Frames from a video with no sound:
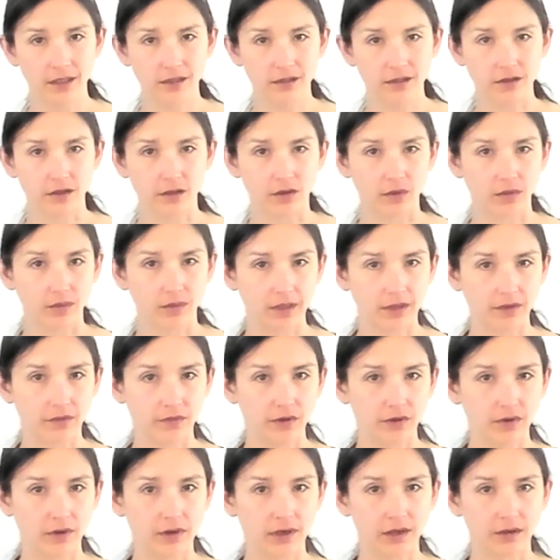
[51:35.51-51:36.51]
So if
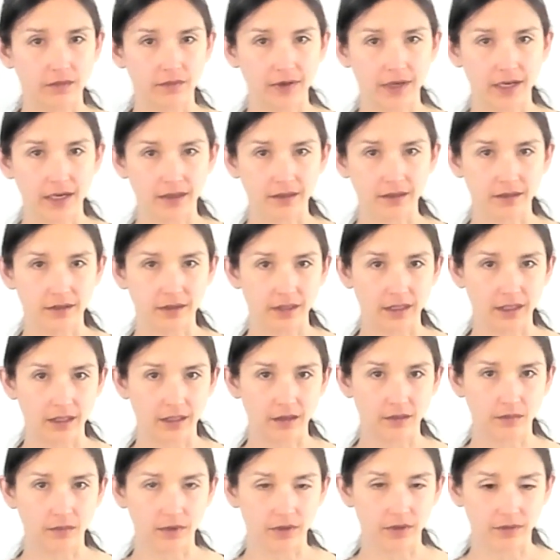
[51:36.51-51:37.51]
you got
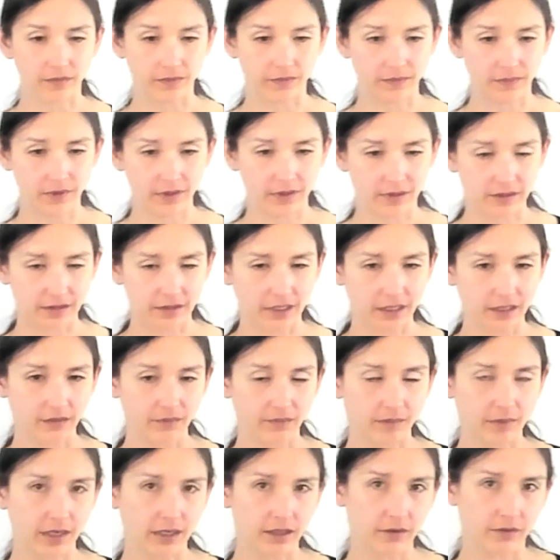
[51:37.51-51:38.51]
vaccinated with a, state
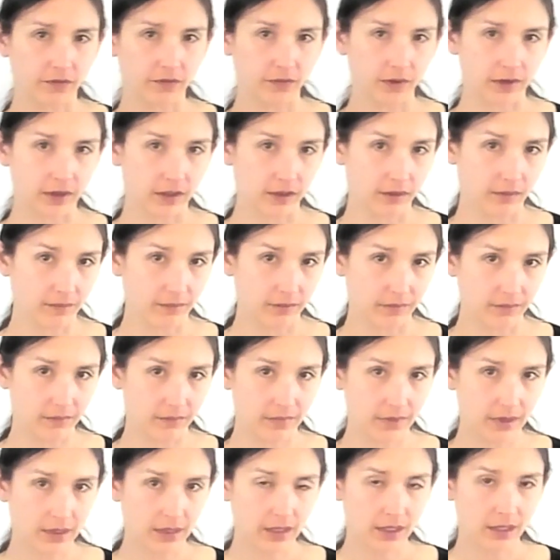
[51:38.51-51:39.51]
of mind of freedom,
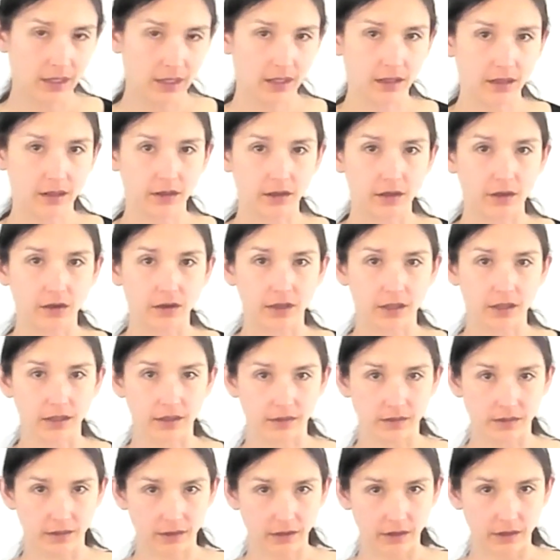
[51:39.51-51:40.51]
you're in
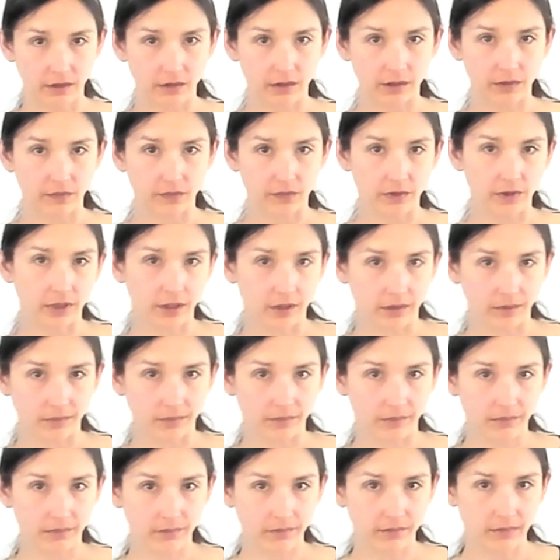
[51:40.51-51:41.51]
a, you're in freedom.
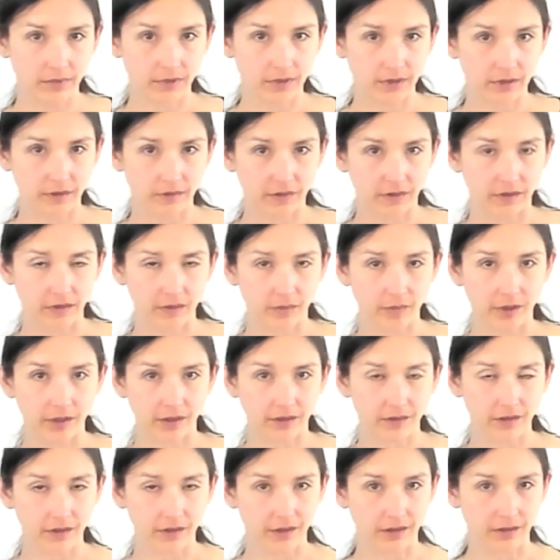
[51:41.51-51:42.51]
Does this
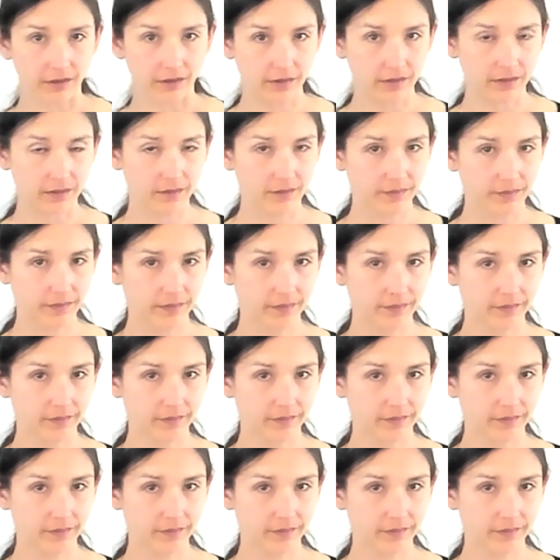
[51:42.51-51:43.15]
make sense?